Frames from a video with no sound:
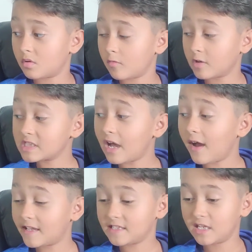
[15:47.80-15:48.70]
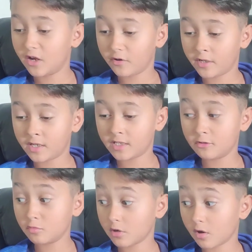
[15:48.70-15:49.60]
What's the highest gear you can use
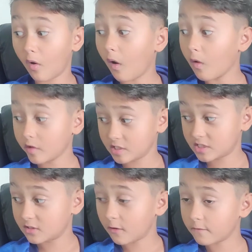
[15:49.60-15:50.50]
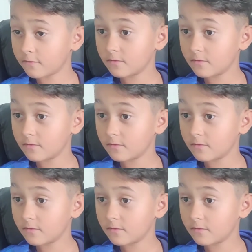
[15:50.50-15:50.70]
when you're hauling stuff?